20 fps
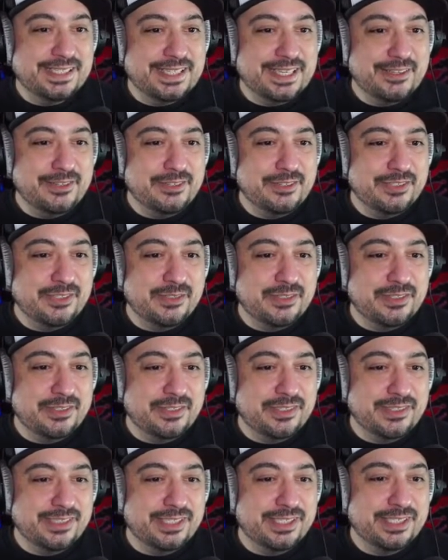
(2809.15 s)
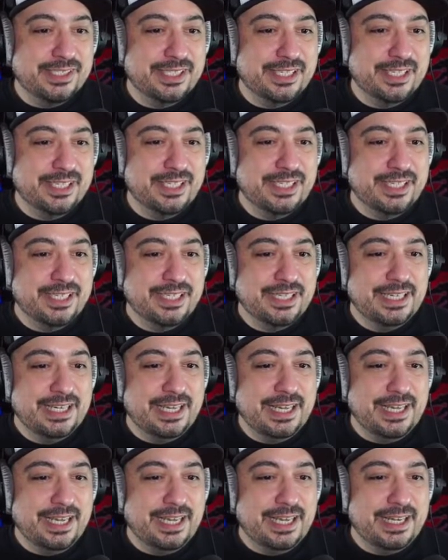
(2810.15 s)
Elder Scrolls?
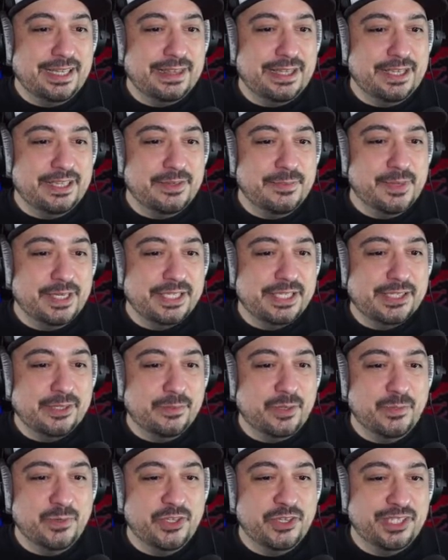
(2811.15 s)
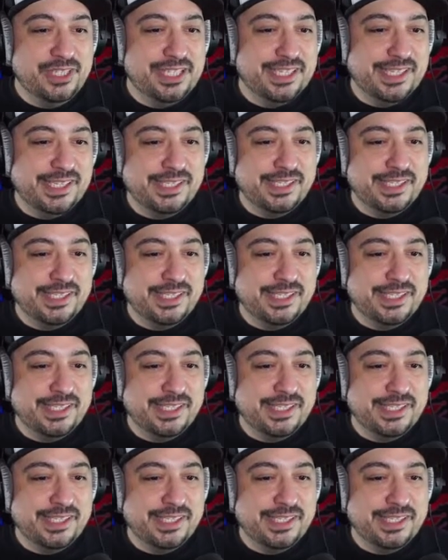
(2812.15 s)
And I think you might still be muted because I